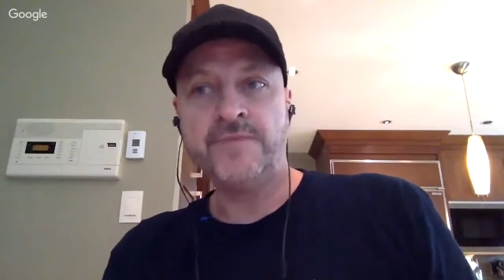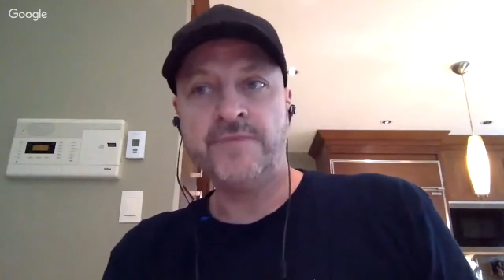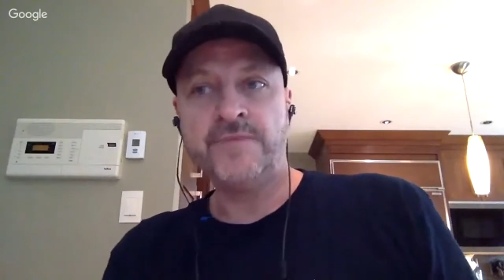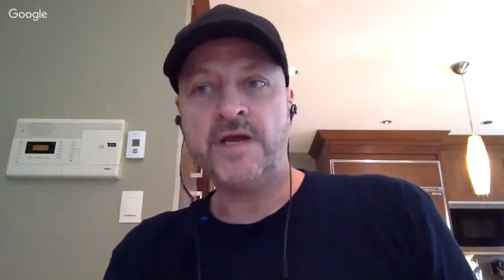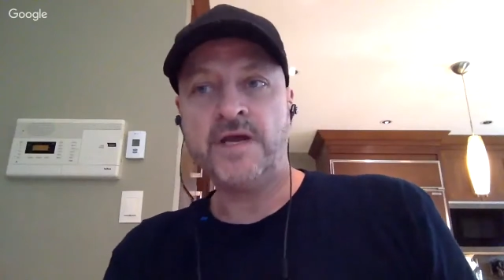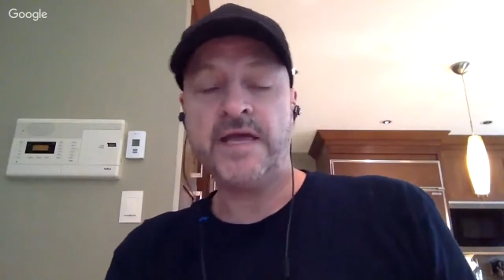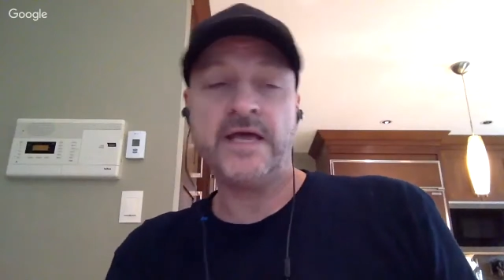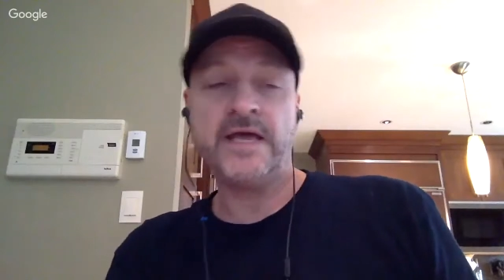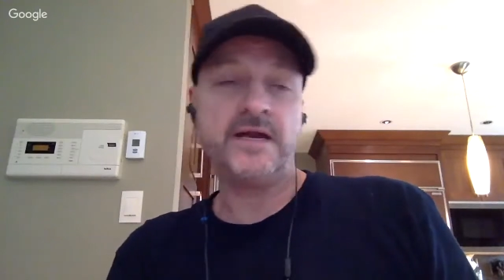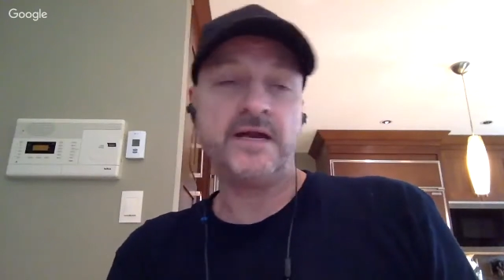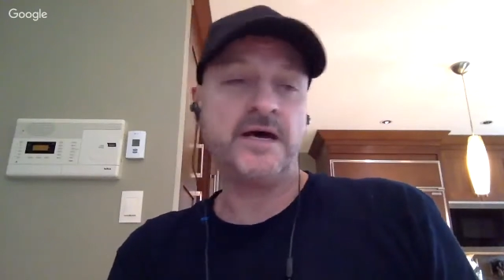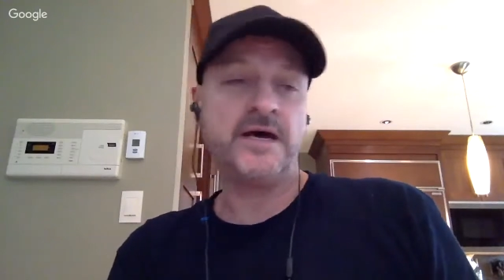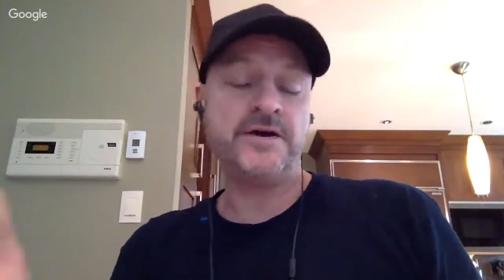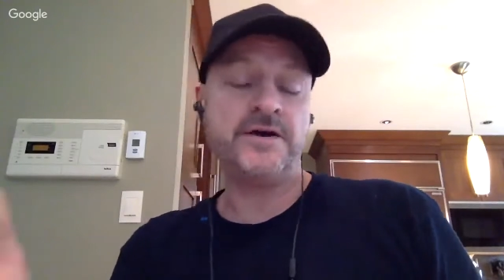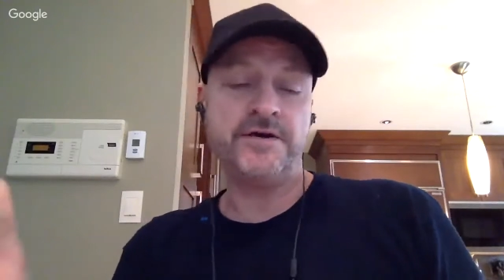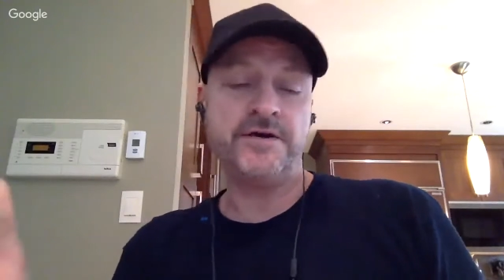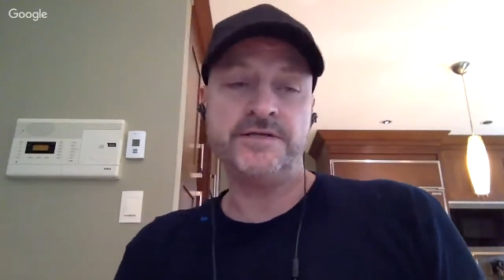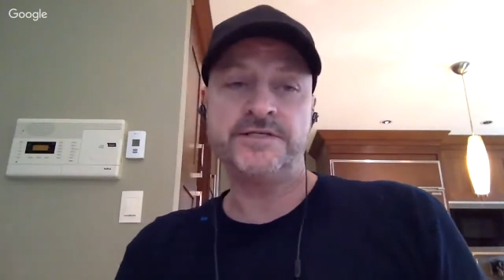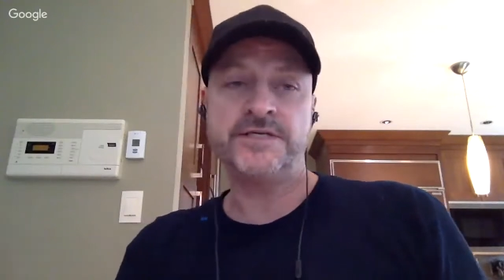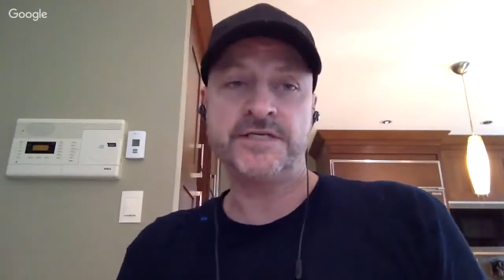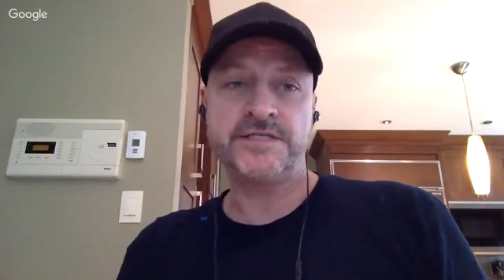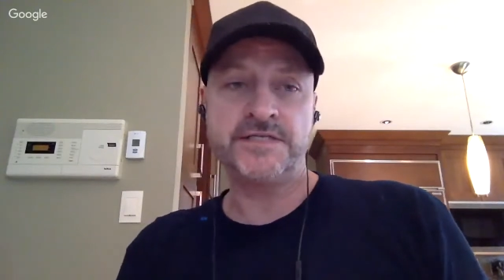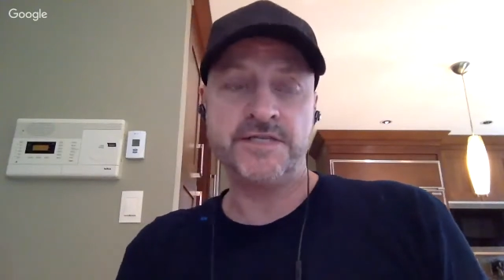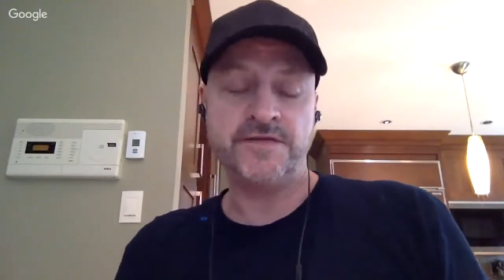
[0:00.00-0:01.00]
I had
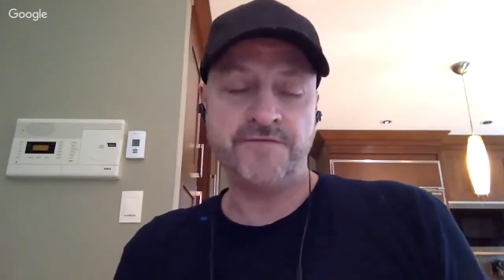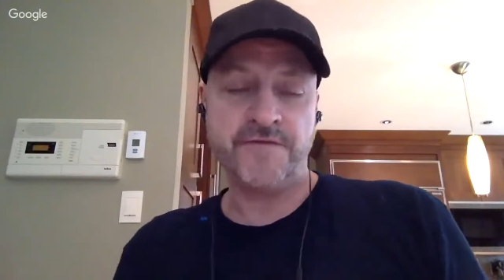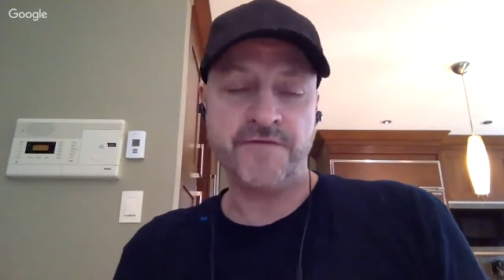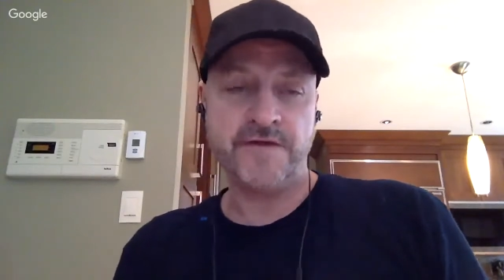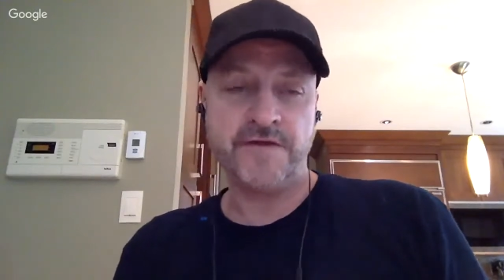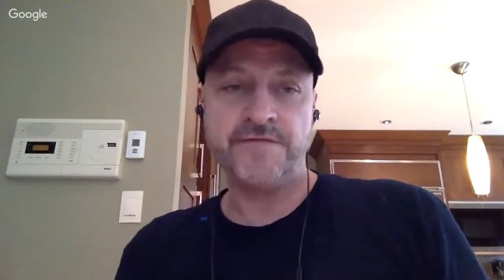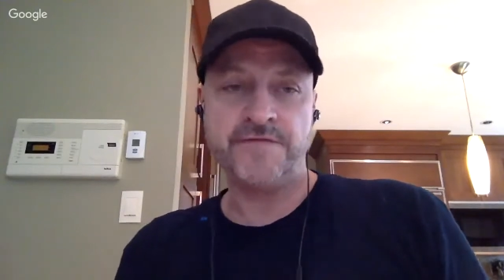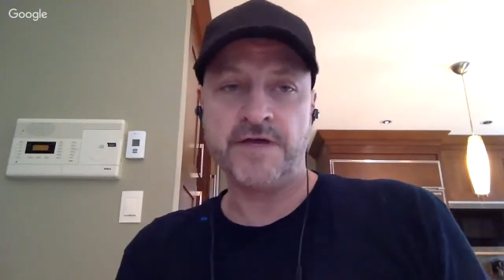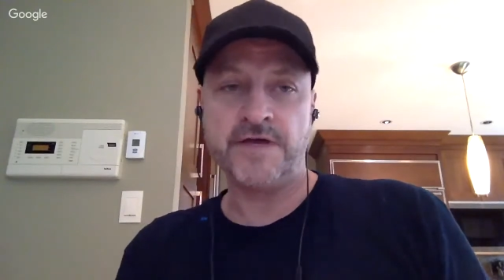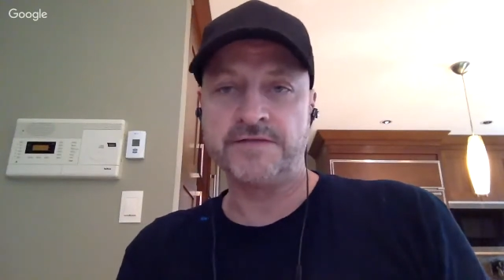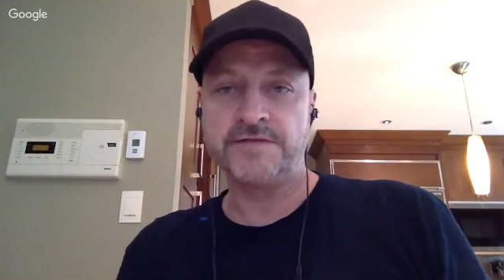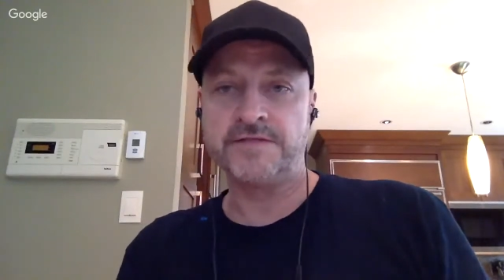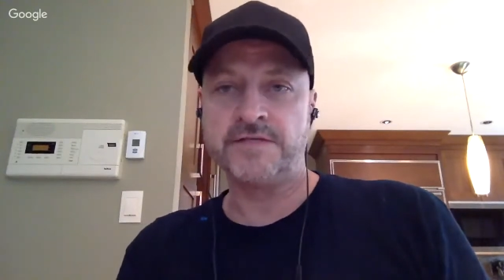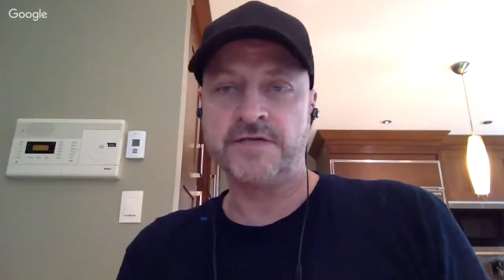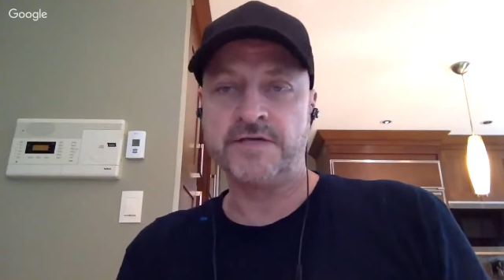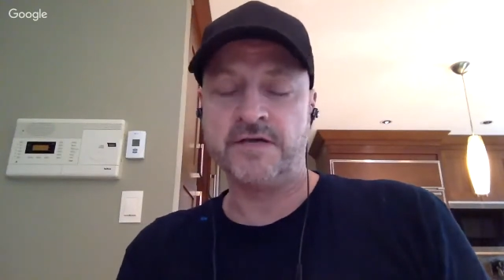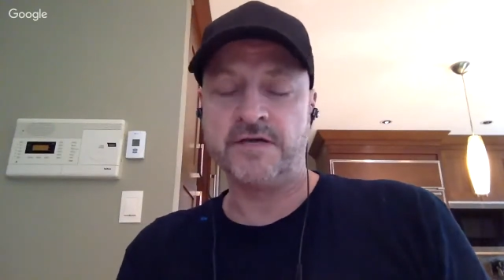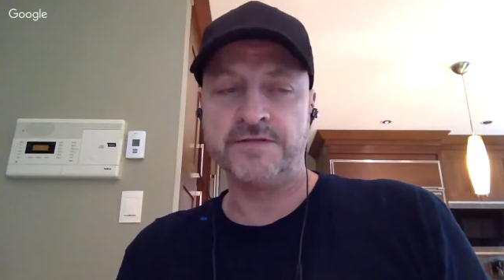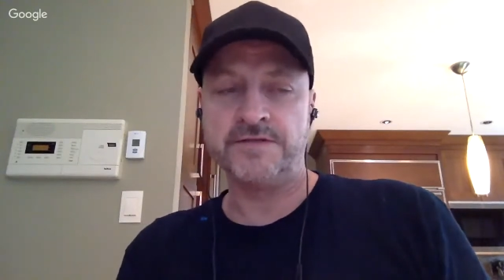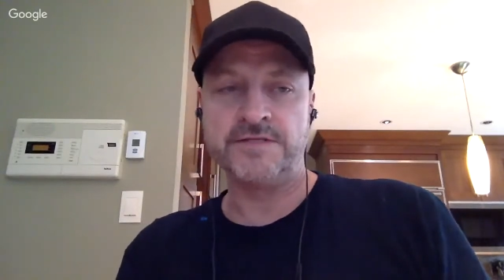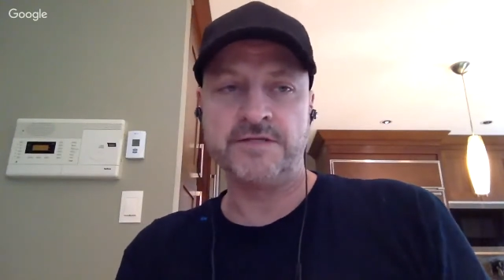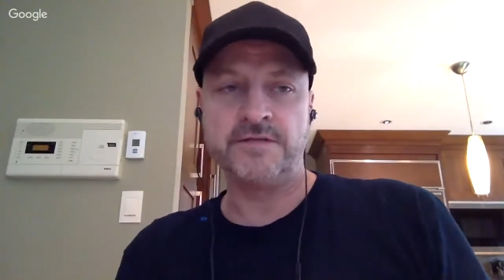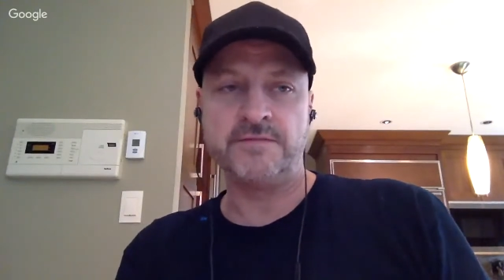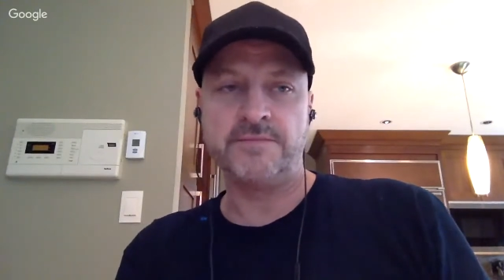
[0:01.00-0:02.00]

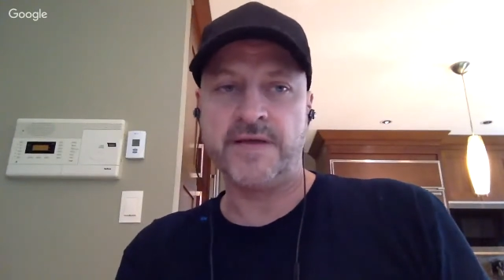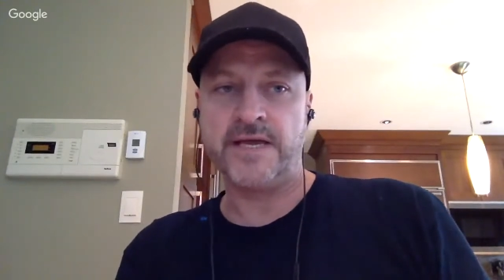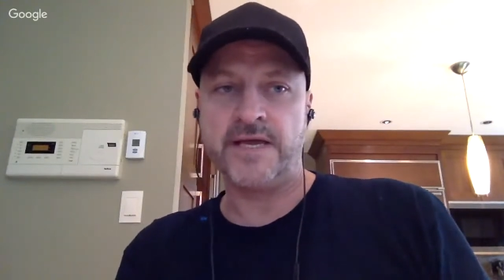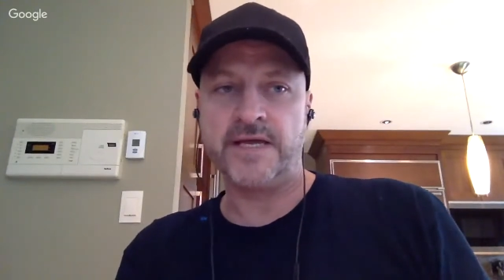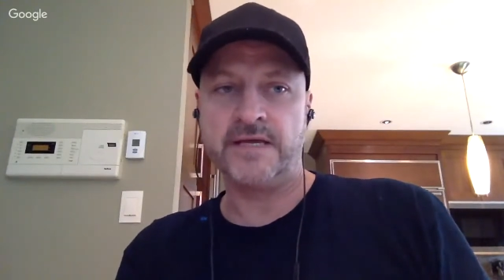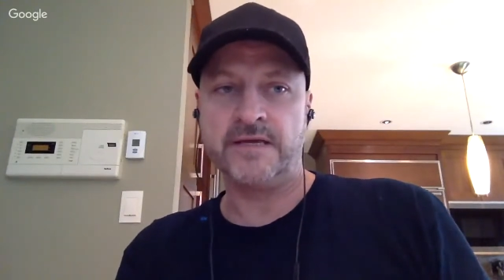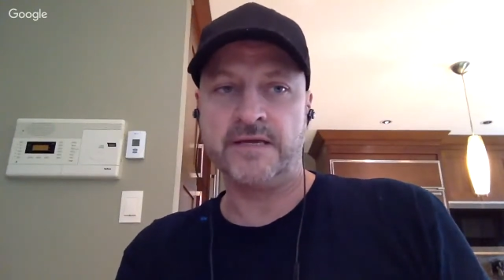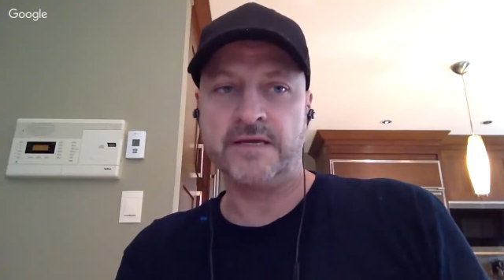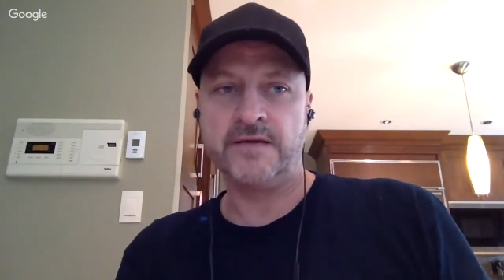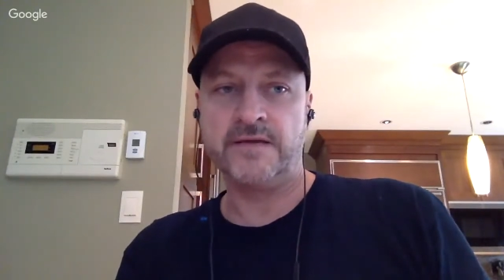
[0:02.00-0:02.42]
$165,000 in the bank